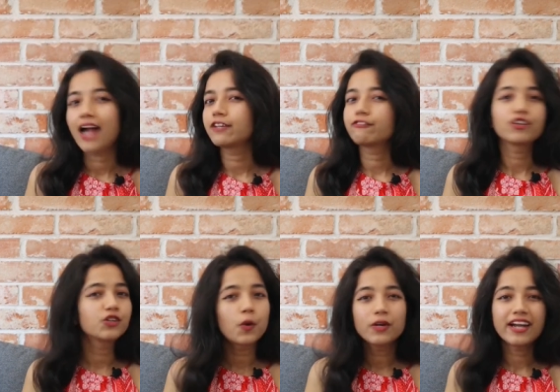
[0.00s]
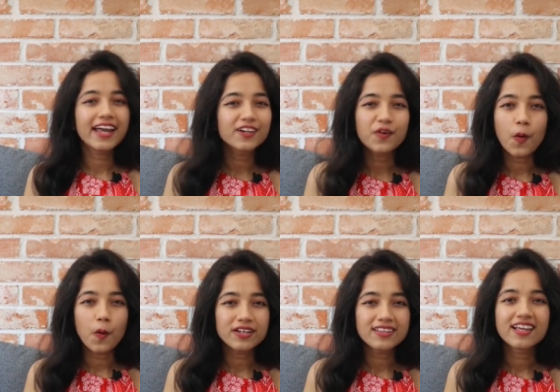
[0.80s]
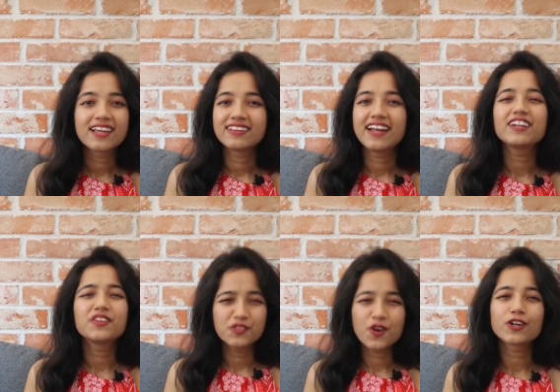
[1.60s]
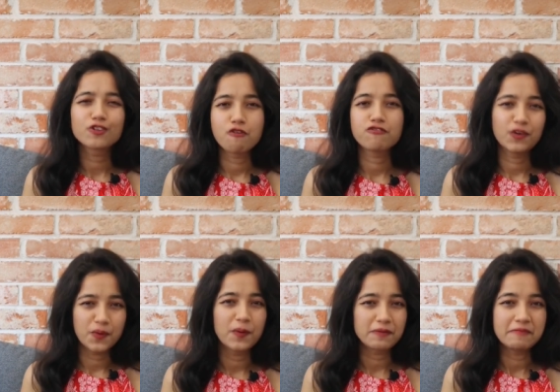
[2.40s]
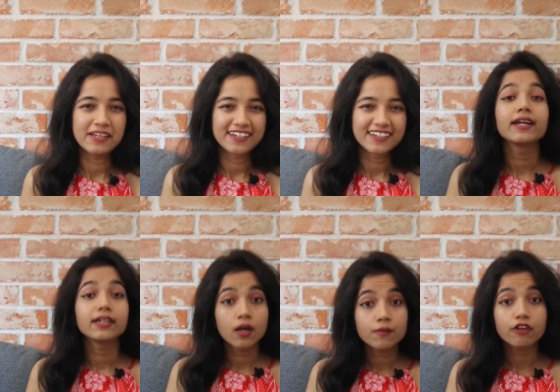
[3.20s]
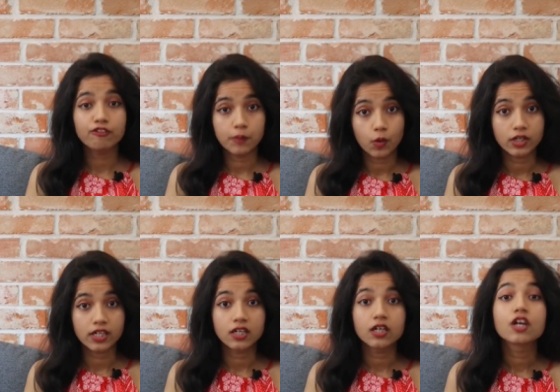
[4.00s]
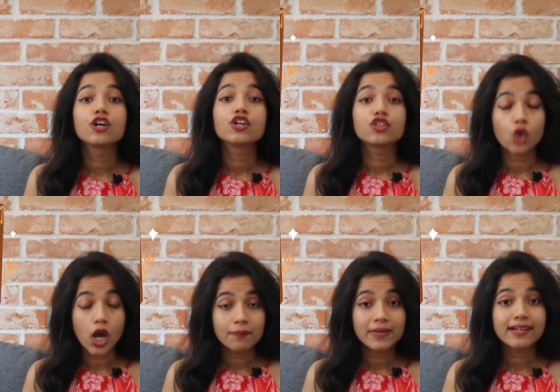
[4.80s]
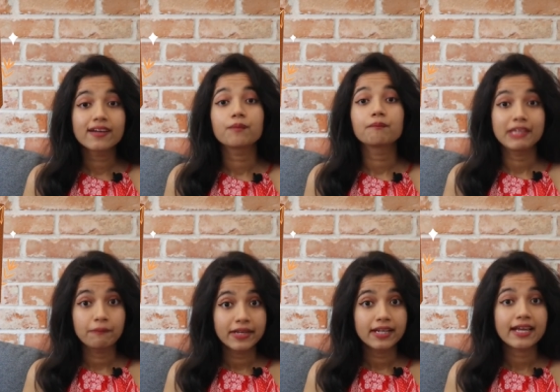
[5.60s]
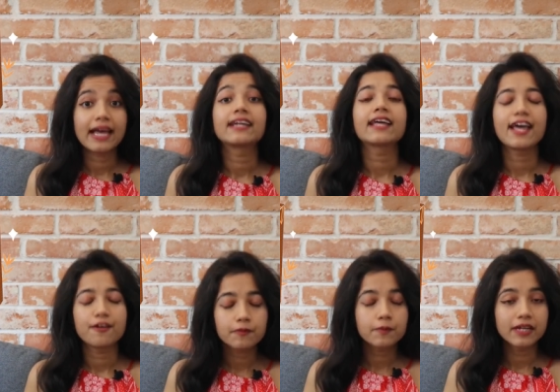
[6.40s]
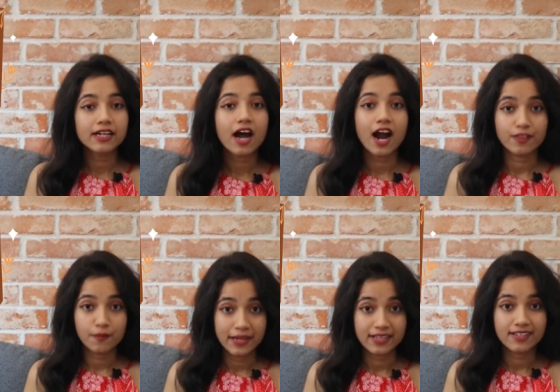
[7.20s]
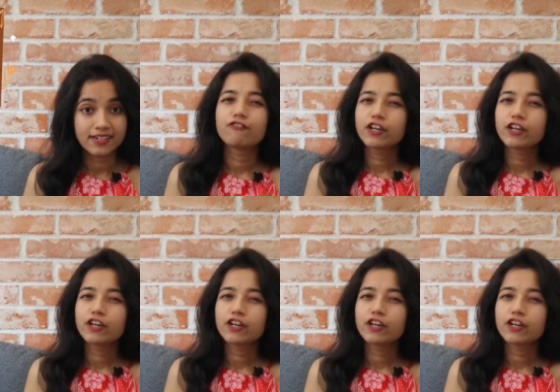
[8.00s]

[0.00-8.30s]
And if you don't like oats, then do not go for oat milk. In terms of protein, soy milk, pea milk, and hemp milk are the best.